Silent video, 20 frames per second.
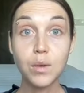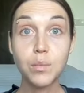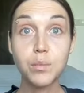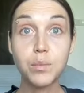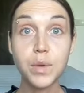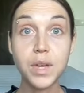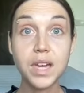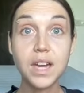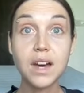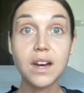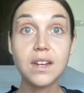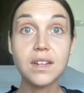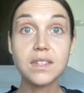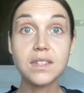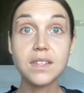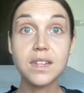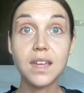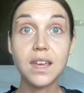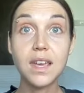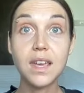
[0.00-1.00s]

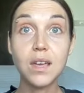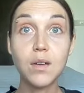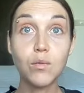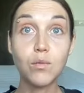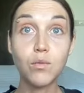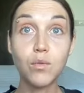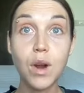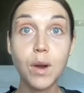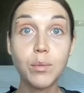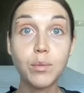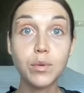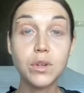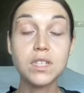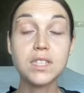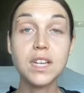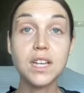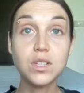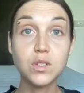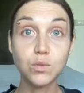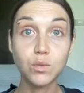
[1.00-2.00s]
Because it
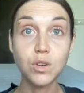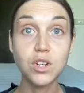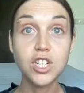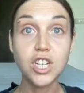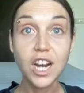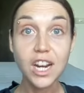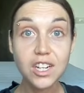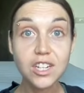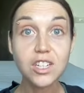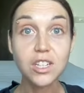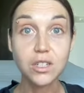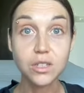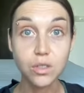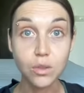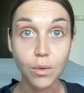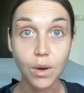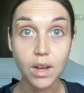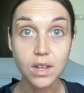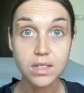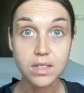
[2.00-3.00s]
represents rejection
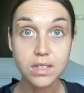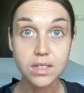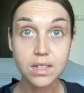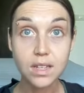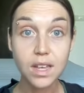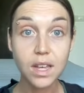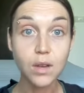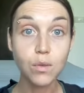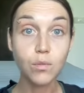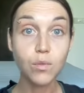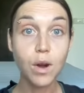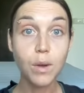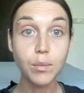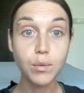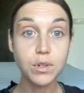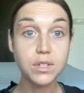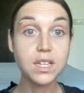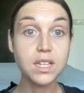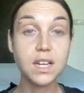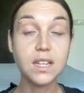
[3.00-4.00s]
to us. It
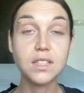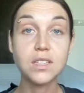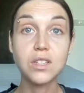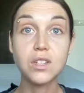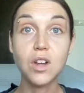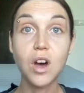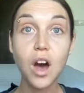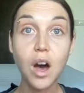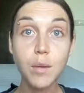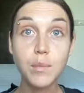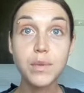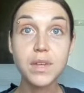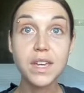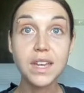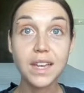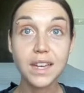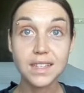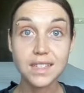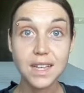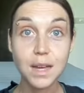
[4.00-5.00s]
represents not
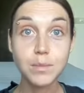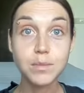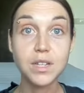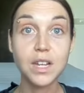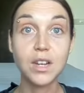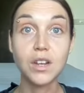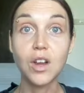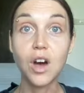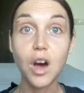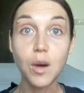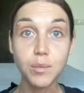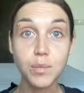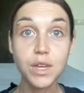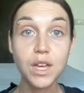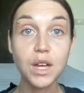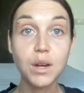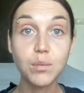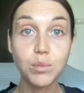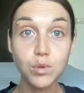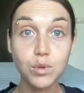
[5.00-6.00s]
being accepted, not
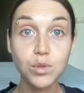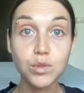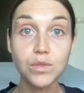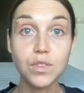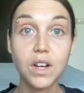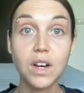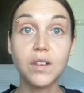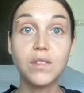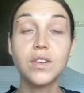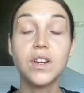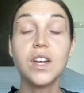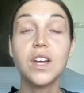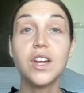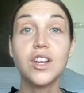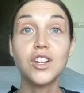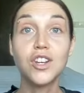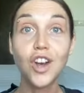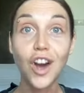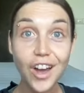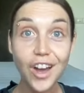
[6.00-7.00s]
being approved of,
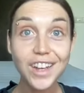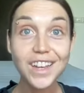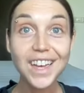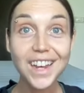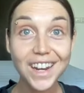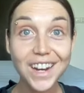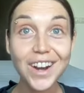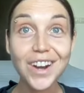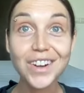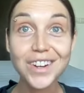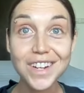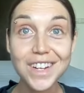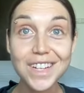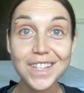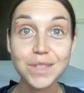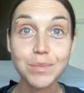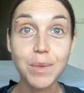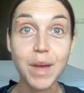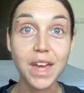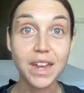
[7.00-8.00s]
not getting our
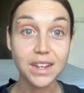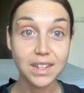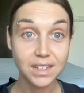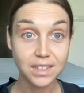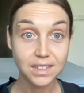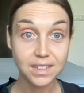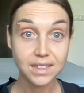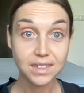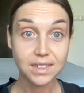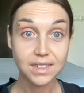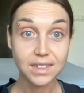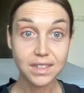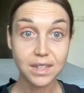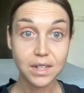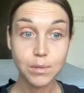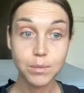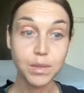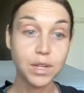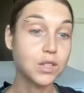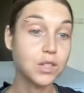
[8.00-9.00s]
needs met.
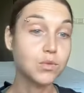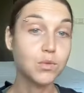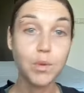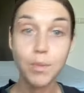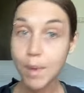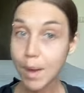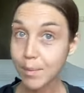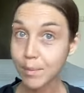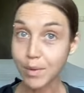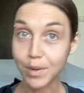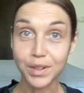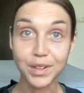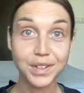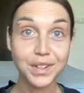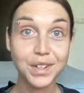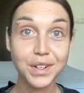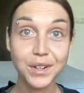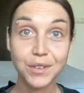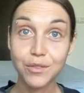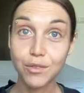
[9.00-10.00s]
Because remember,
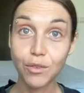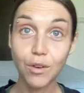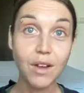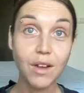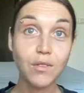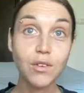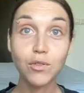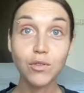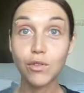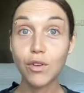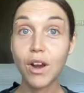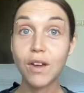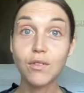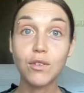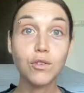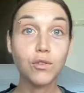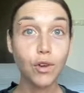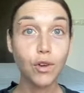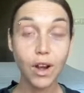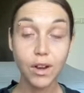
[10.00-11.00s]
forever,
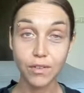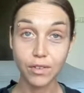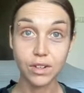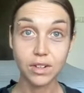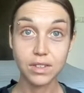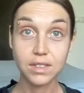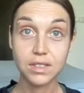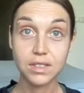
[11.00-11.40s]
forever, forever,